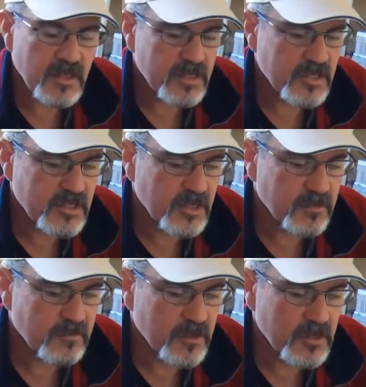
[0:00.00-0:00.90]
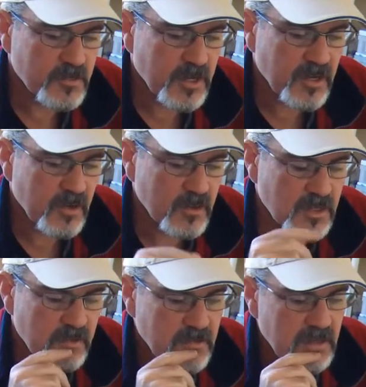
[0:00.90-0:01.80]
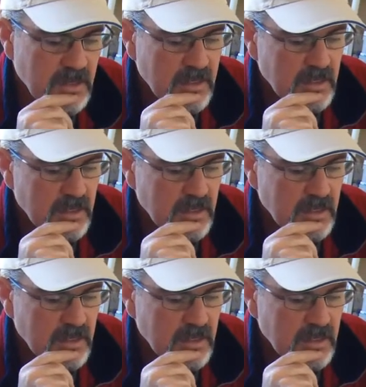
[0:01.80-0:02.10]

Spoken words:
like just on the verge of being nose heavy.